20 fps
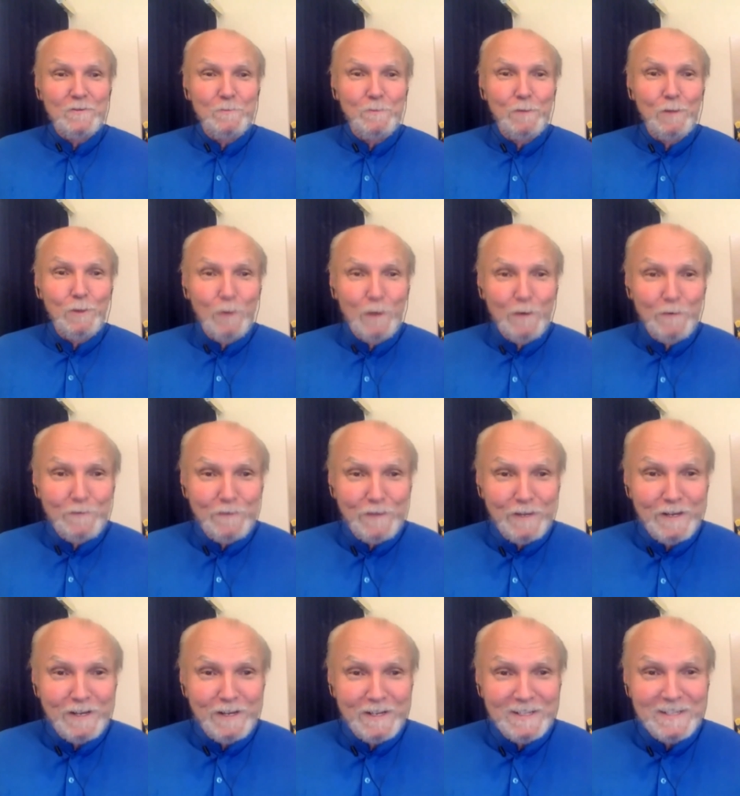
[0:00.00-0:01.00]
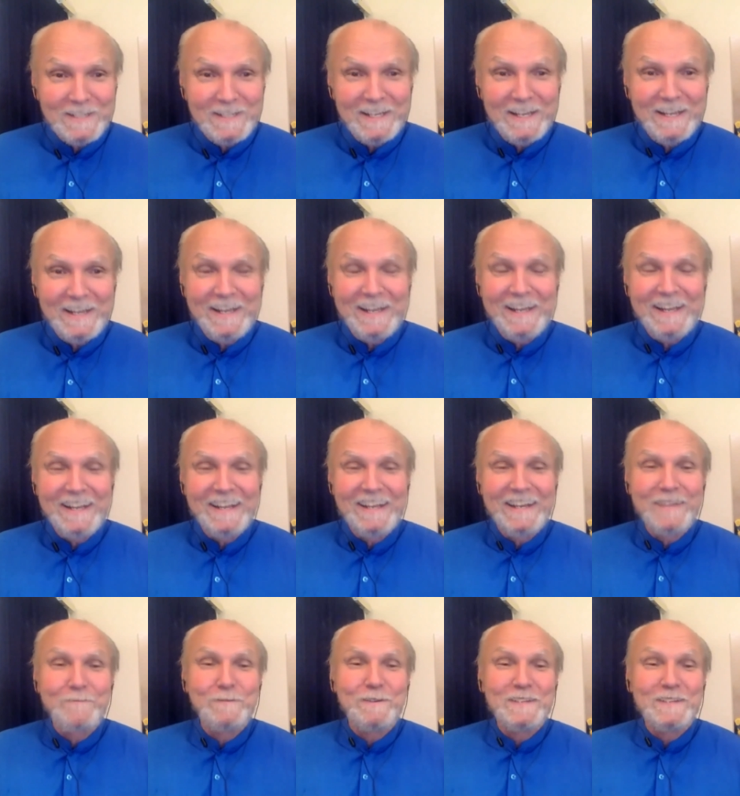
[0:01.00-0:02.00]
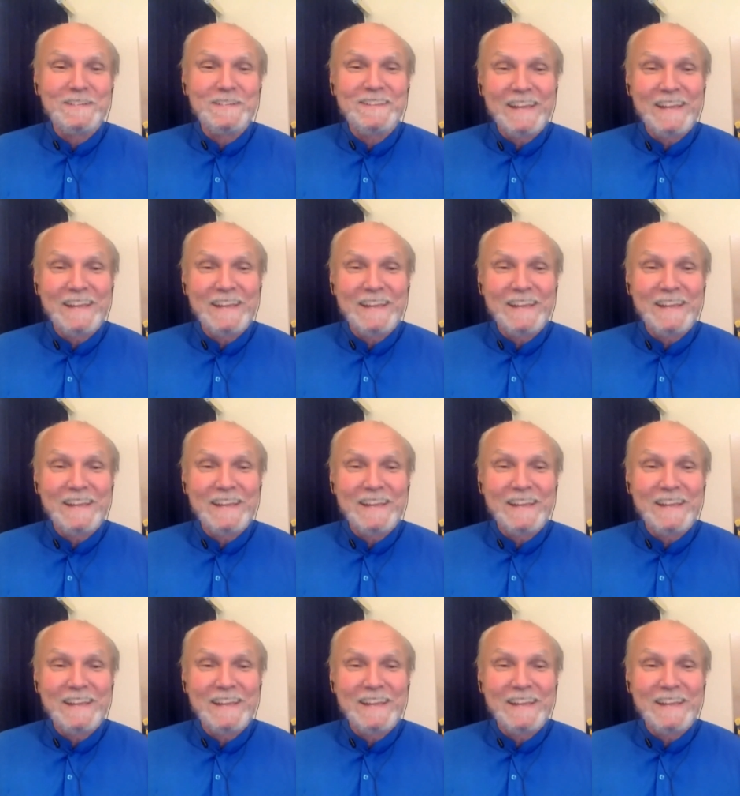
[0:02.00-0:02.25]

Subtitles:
blow off the dust, and I'm going to